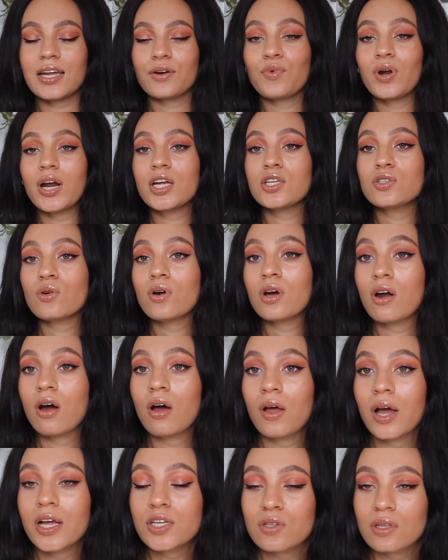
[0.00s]
and when I saw
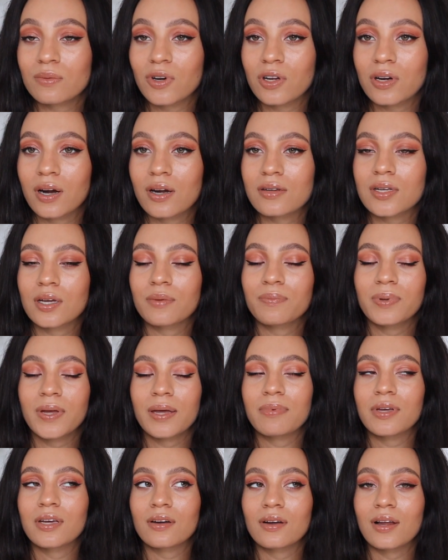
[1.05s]
them on her, I was like,
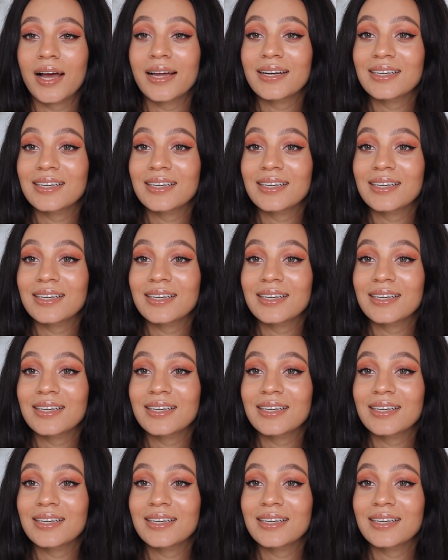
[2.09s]
baby girl,